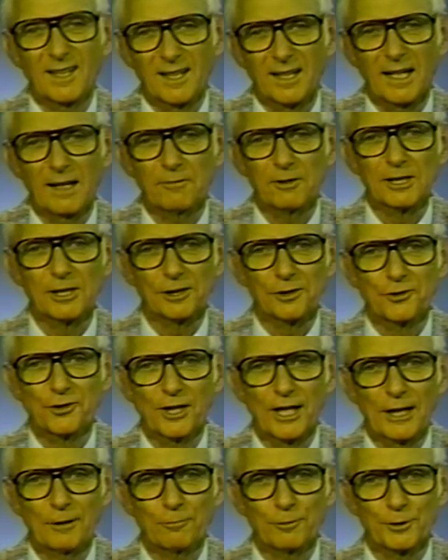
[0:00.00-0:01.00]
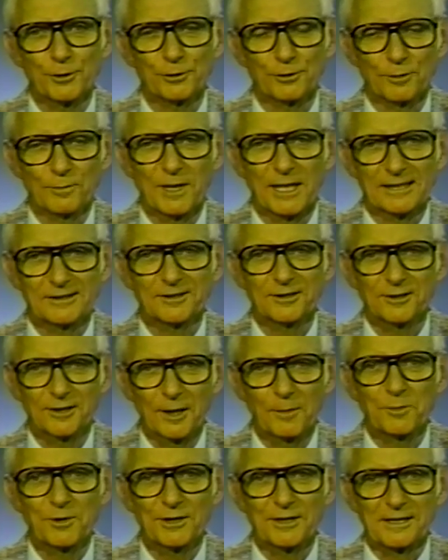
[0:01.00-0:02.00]
have a little chat with you about the
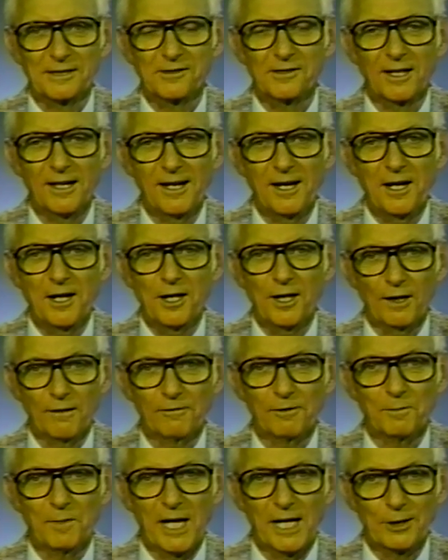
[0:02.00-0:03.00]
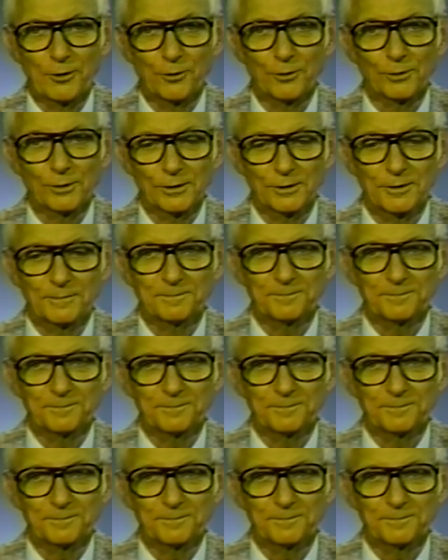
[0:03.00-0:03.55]
substance of the modules.